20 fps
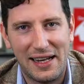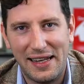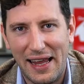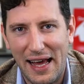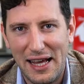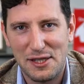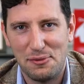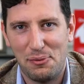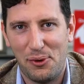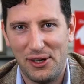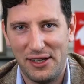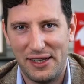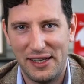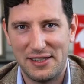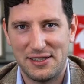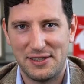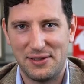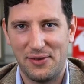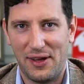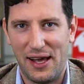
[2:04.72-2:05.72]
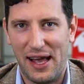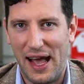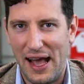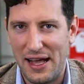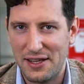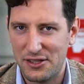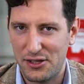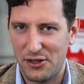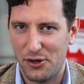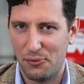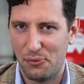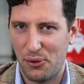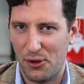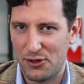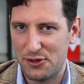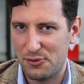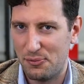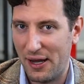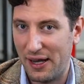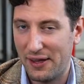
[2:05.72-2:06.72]
next point is ask your
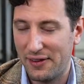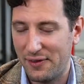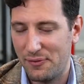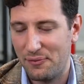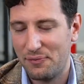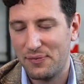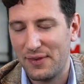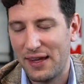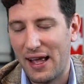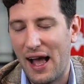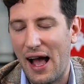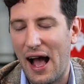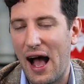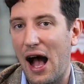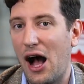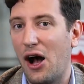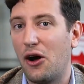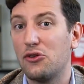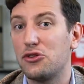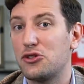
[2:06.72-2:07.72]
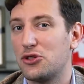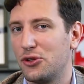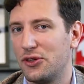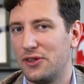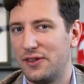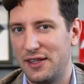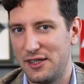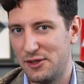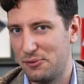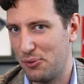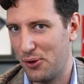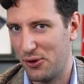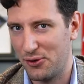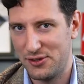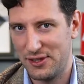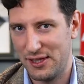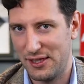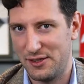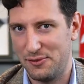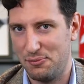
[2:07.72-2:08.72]
prospect, how should this
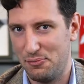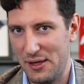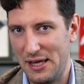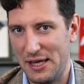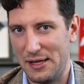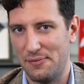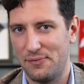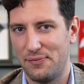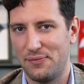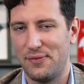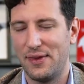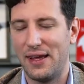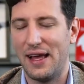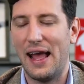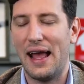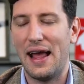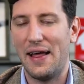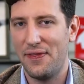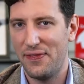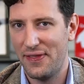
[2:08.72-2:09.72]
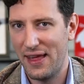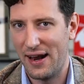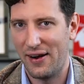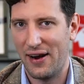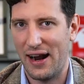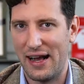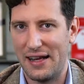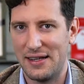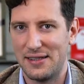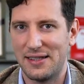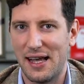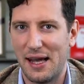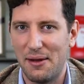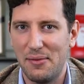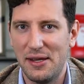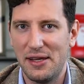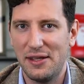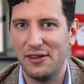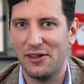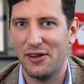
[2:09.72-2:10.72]
process be? In their eyes. I
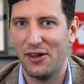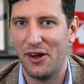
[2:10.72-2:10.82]
mean,